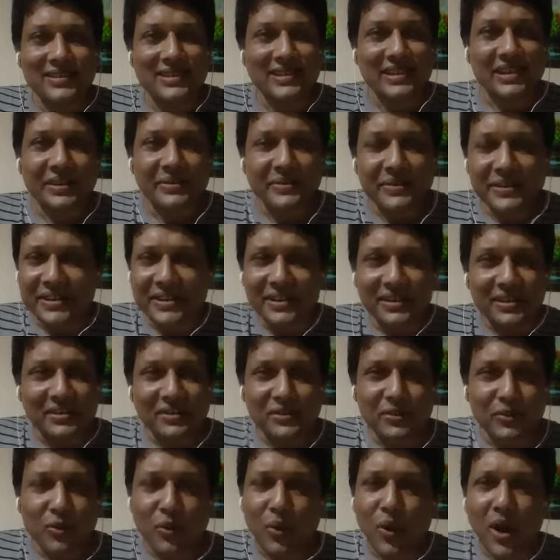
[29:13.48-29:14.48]

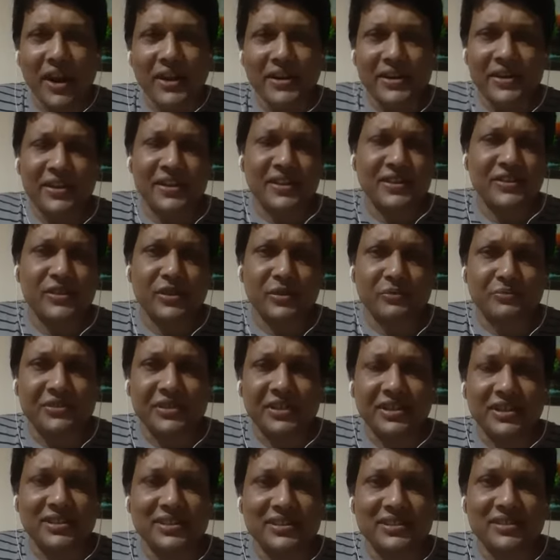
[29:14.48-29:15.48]
covering wide range of
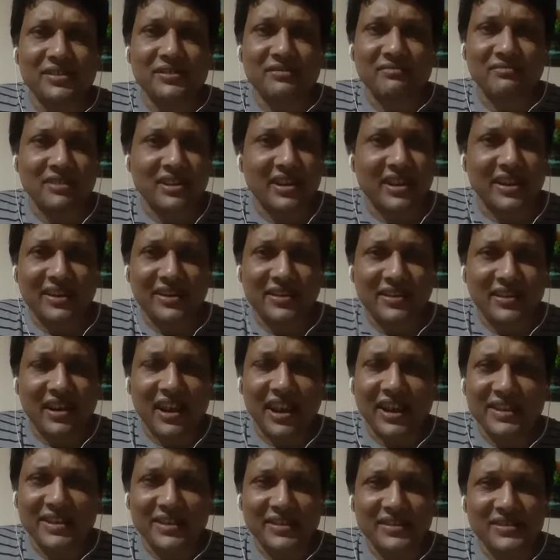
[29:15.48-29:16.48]
things like
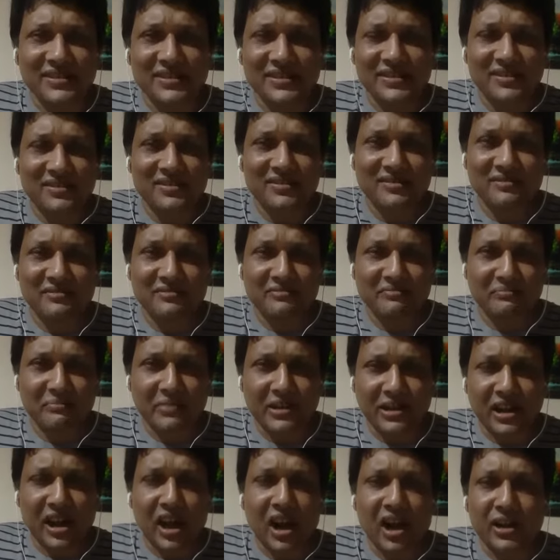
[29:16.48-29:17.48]
rice,
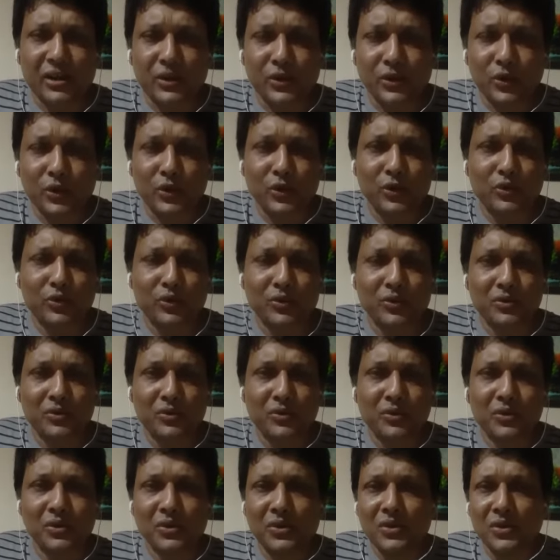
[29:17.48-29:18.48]
potato,
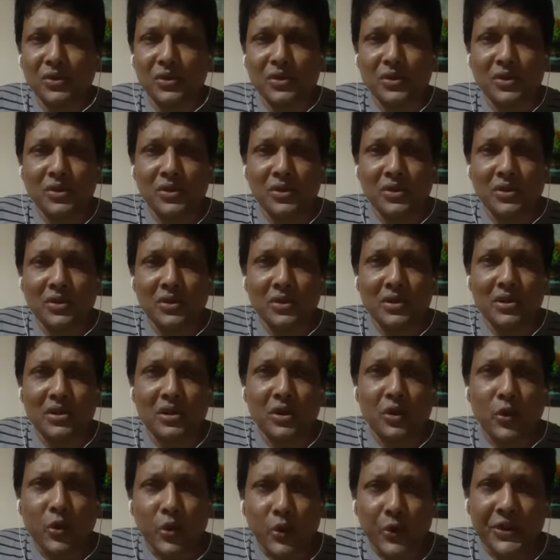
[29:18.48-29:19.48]

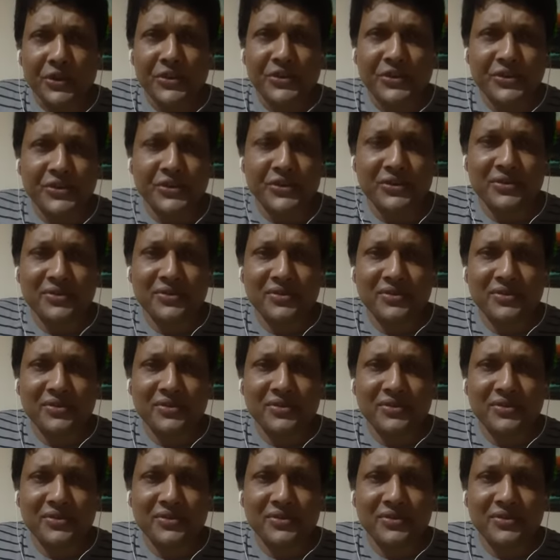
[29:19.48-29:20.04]
wheat.